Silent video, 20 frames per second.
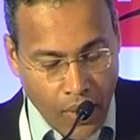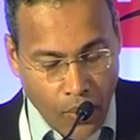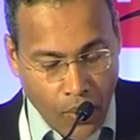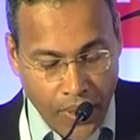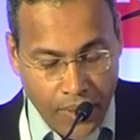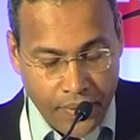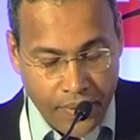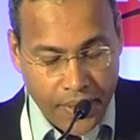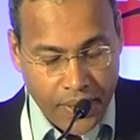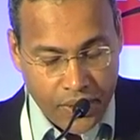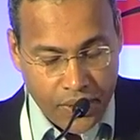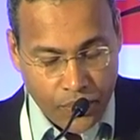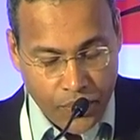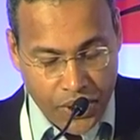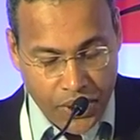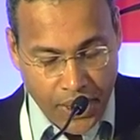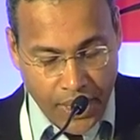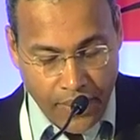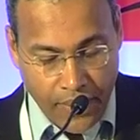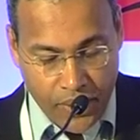One of the things
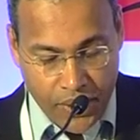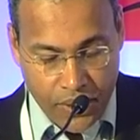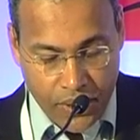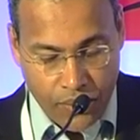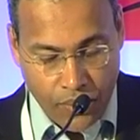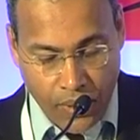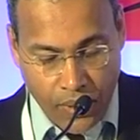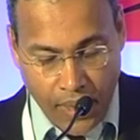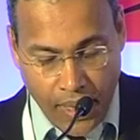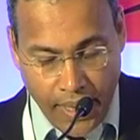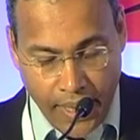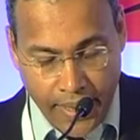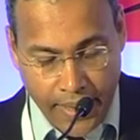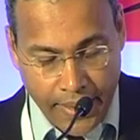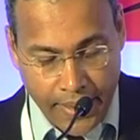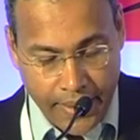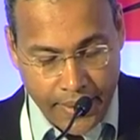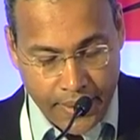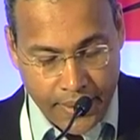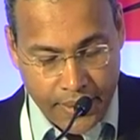which I just want to
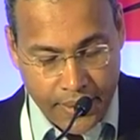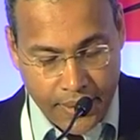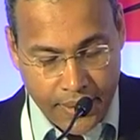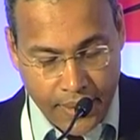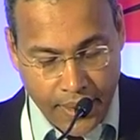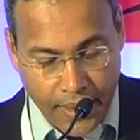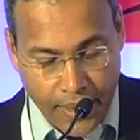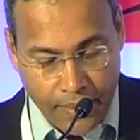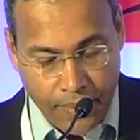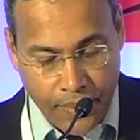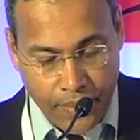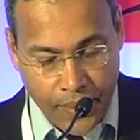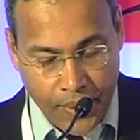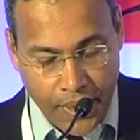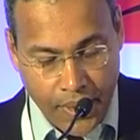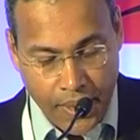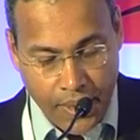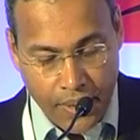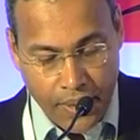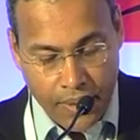highlight is
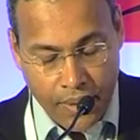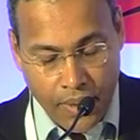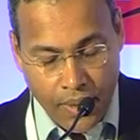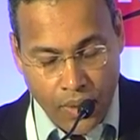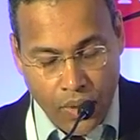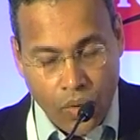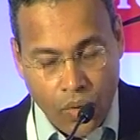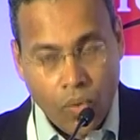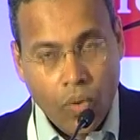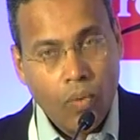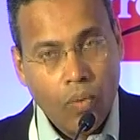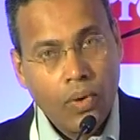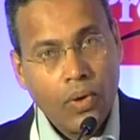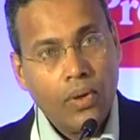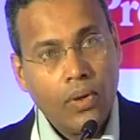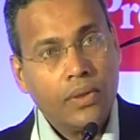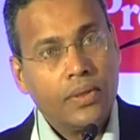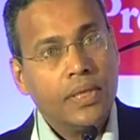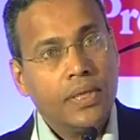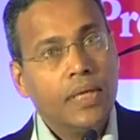the
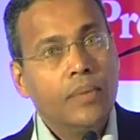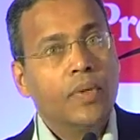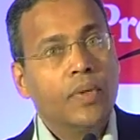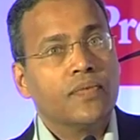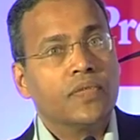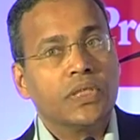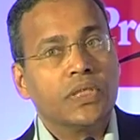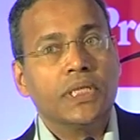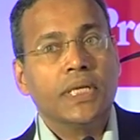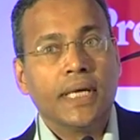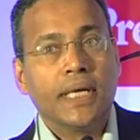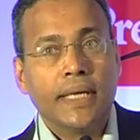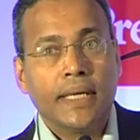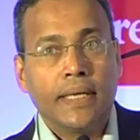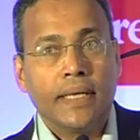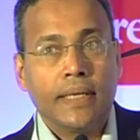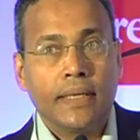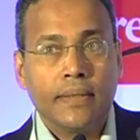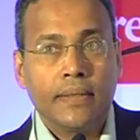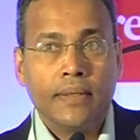overall theme of
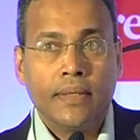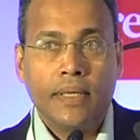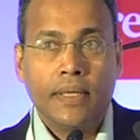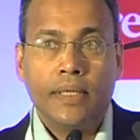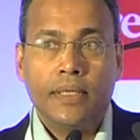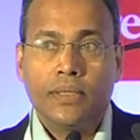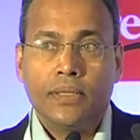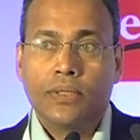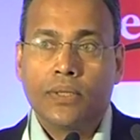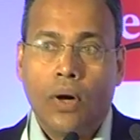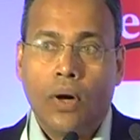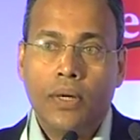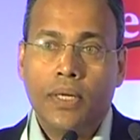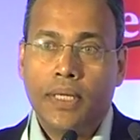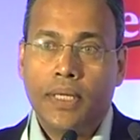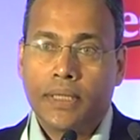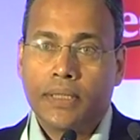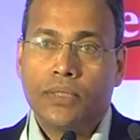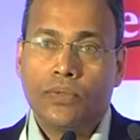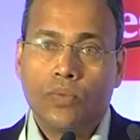CII in its
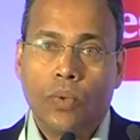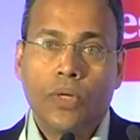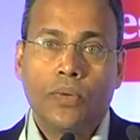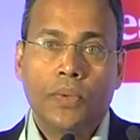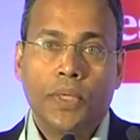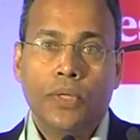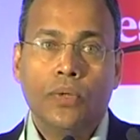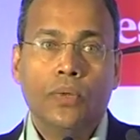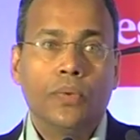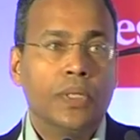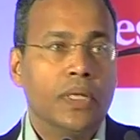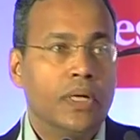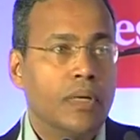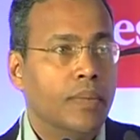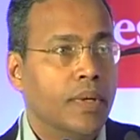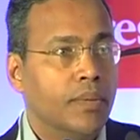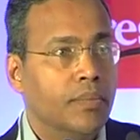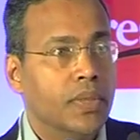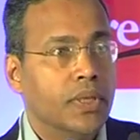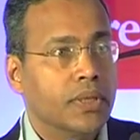context, what we do with
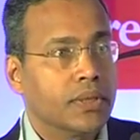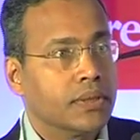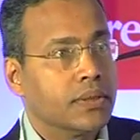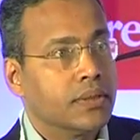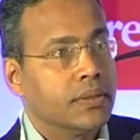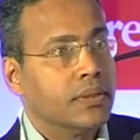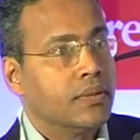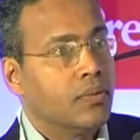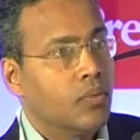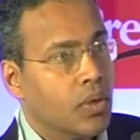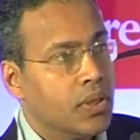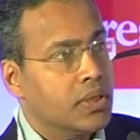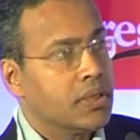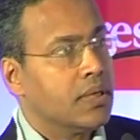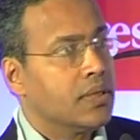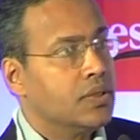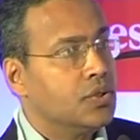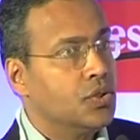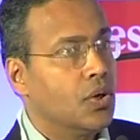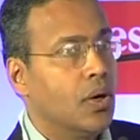our members. What is
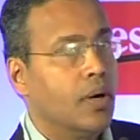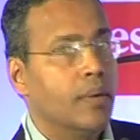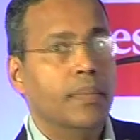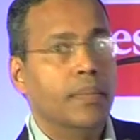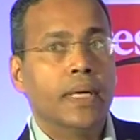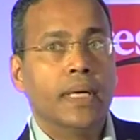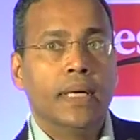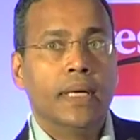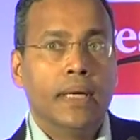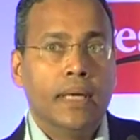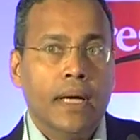our job?